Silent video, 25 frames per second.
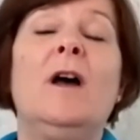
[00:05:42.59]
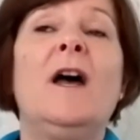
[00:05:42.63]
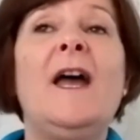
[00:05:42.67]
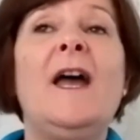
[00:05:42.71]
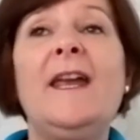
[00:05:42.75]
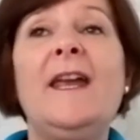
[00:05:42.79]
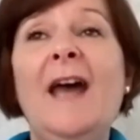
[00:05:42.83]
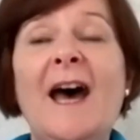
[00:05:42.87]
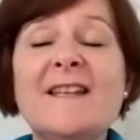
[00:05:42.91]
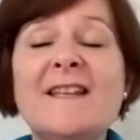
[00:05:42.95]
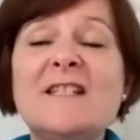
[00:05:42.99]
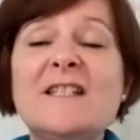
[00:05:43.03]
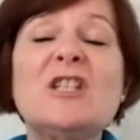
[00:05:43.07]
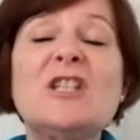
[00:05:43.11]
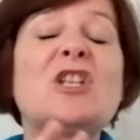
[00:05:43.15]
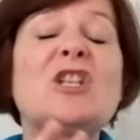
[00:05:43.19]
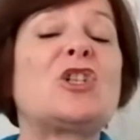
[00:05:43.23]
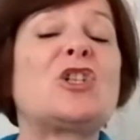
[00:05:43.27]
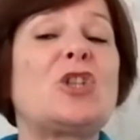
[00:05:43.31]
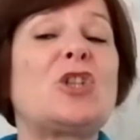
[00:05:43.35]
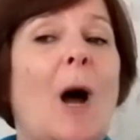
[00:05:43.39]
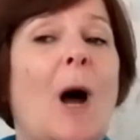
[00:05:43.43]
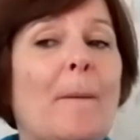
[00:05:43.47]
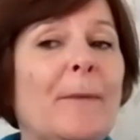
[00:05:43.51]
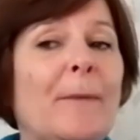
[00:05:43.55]
He hasn't
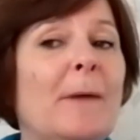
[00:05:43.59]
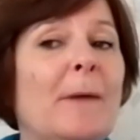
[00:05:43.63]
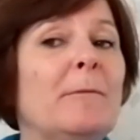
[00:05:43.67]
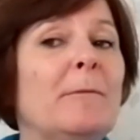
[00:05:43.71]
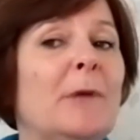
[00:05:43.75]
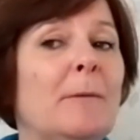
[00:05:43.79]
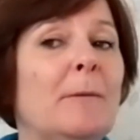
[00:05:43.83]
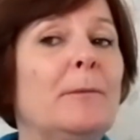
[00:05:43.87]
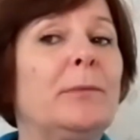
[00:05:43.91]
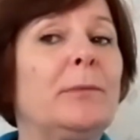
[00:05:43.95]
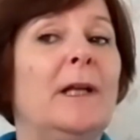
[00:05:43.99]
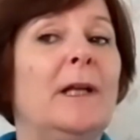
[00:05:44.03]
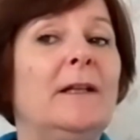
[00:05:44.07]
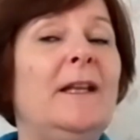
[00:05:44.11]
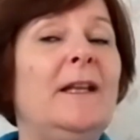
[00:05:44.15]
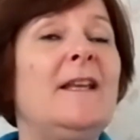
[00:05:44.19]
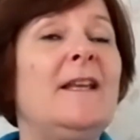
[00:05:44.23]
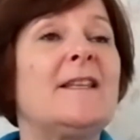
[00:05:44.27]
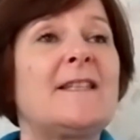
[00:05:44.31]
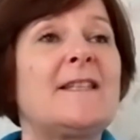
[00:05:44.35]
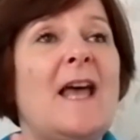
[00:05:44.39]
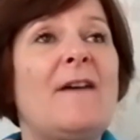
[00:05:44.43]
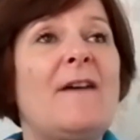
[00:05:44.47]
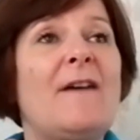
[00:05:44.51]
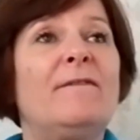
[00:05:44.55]
stopped them completely,
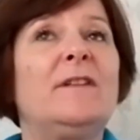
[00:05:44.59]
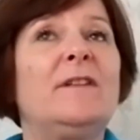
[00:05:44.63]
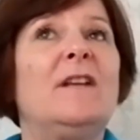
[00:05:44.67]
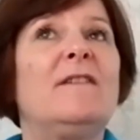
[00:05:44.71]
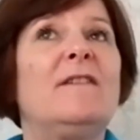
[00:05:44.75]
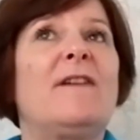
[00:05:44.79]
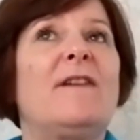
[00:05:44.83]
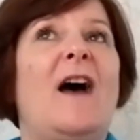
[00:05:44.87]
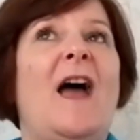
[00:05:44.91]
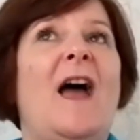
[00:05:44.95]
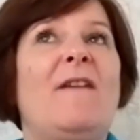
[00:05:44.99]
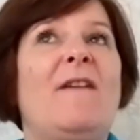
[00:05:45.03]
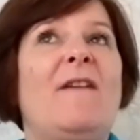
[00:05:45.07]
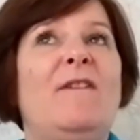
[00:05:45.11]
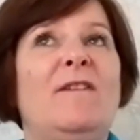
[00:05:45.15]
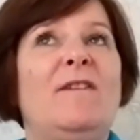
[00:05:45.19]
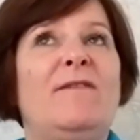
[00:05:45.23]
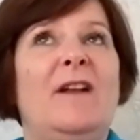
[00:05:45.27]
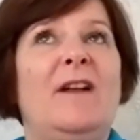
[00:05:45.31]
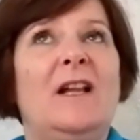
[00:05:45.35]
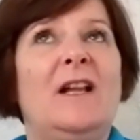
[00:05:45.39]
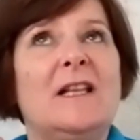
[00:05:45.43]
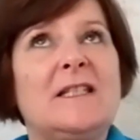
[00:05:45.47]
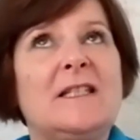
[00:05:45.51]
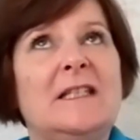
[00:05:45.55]
75, he
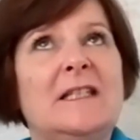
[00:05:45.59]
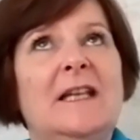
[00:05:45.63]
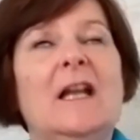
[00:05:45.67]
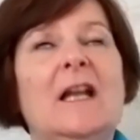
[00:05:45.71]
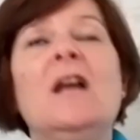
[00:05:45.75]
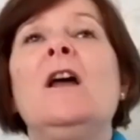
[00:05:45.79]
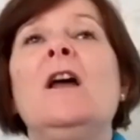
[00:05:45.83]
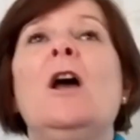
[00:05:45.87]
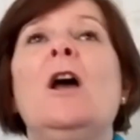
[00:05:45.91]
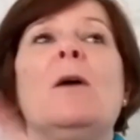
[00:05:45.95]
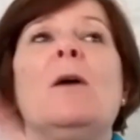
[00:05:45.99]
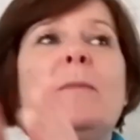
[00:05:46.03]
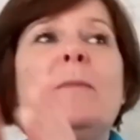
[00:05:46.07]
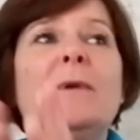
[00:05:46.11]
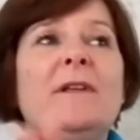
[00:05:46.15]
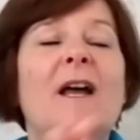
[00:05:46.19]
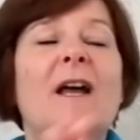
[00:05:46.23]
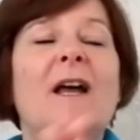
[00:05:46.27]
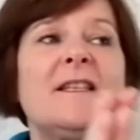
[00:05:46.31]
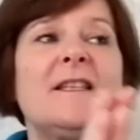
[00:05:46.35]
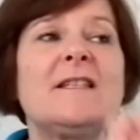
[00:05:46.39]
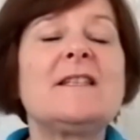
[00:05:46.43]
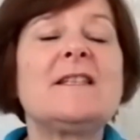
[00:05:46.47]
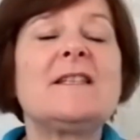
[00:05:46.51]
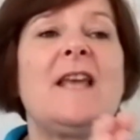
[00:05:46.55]
feels he needs, but
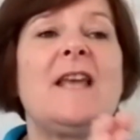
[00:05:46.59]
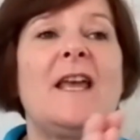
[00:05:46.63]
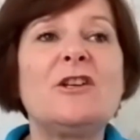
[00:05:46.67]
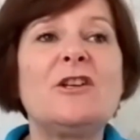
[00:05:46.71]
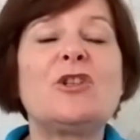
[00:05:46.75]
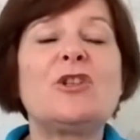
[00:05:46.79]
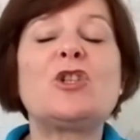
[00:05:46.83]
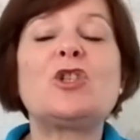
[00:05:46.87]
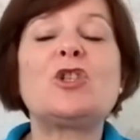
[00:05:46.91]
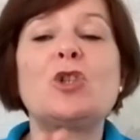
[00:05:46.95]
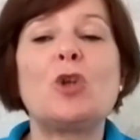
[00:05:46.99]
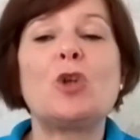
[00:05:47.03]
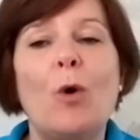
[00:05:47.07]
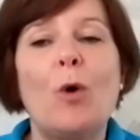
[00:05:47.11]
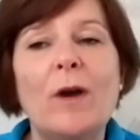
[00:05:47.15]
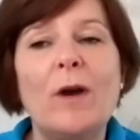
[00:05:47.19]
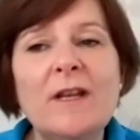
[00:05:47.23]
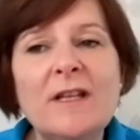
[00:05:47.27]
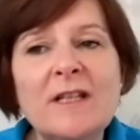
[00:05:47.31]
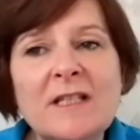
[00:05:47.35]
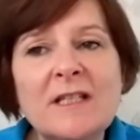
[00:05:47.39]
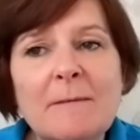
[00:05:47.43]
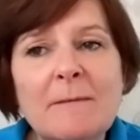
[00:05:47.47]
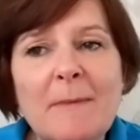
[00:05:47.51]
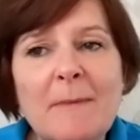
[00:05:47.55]
this is his
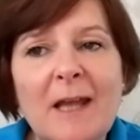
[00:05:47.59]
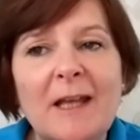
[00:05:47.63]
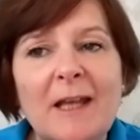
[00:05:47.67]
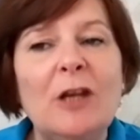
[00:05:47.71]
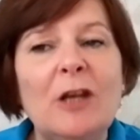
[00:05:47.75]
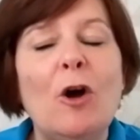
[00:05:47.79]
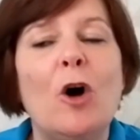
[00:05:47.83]
choice to make. He